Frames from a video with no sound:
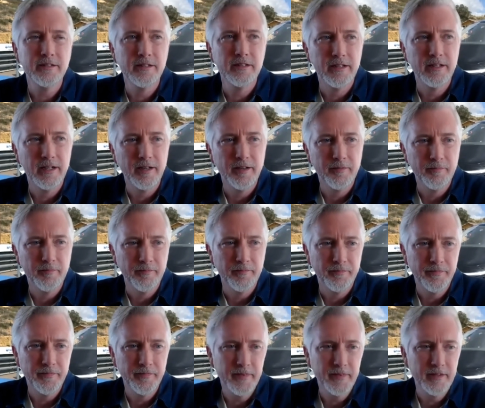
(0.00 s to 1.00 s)

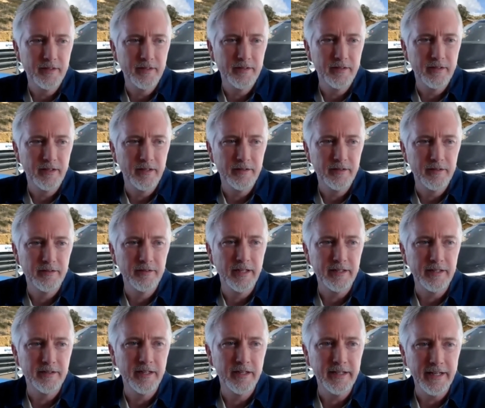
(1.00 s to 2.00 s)

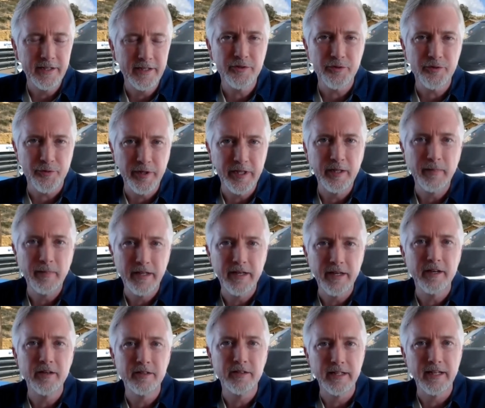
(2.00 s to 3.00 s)
like an extreme in
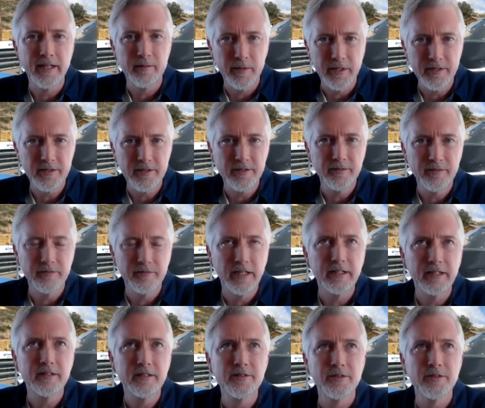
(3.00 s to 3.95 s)
aerodynamics, right?